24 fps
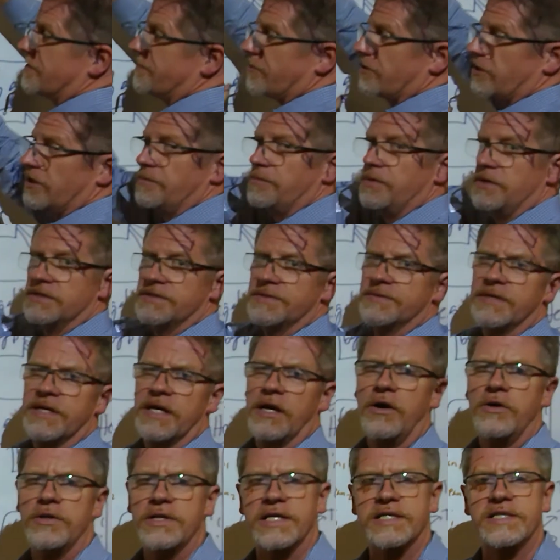variables say,
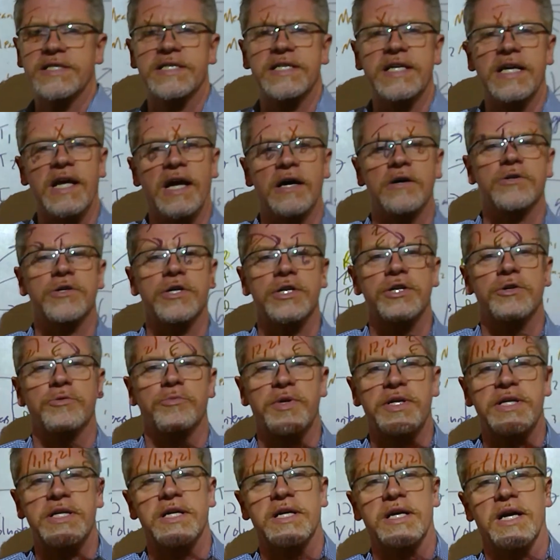oh, let's see how good your
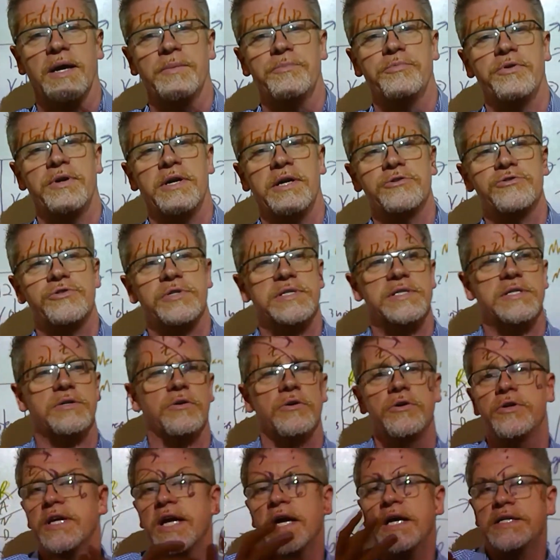reading comprehension score
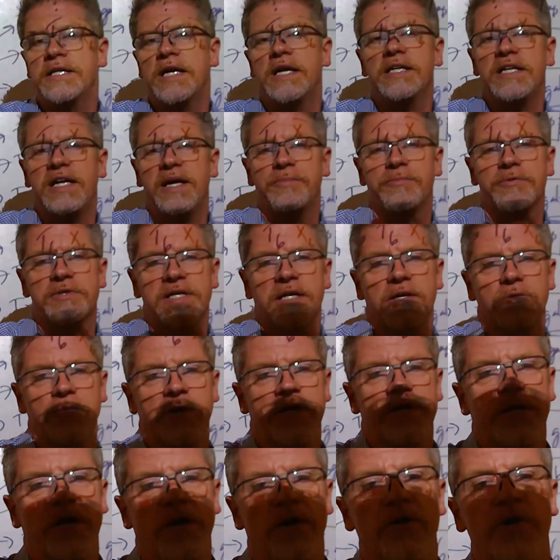is. You got 98%, way
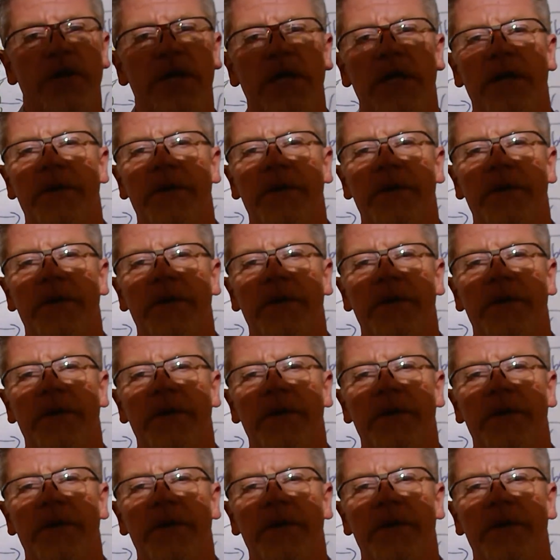to go.